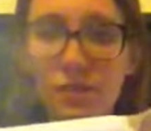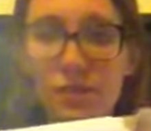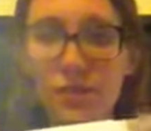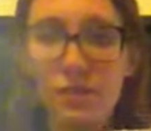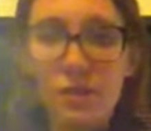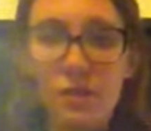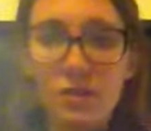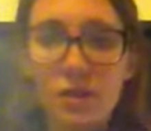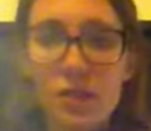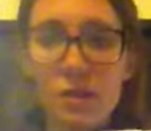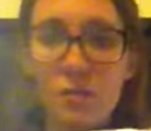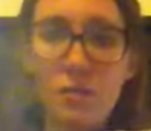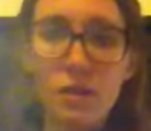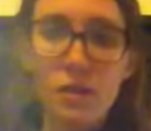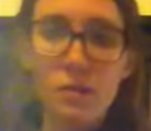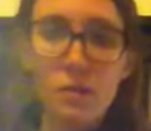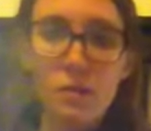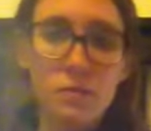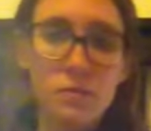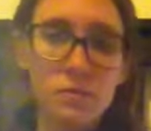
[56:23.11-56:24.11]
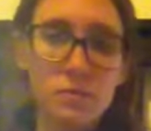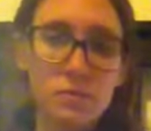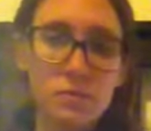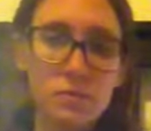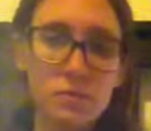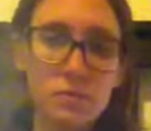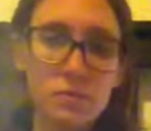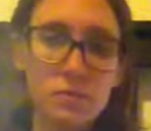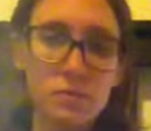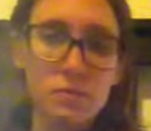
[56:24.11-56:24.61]
There's not problems.
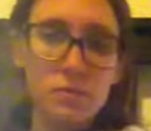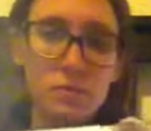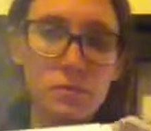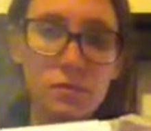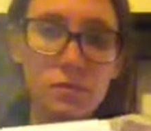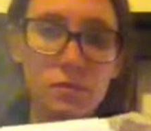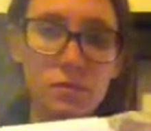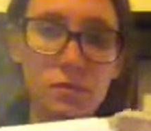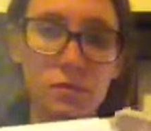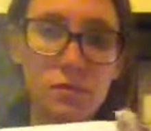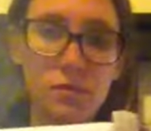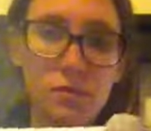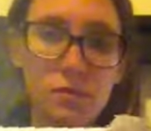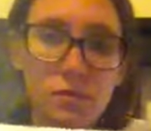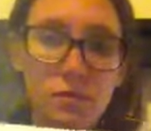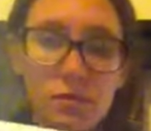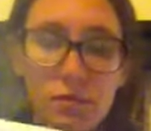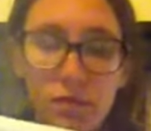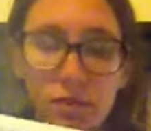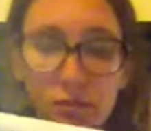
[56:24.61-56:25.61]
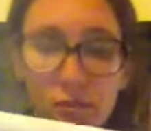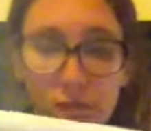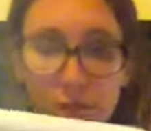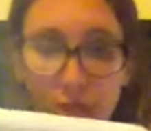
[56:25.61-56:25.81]
See my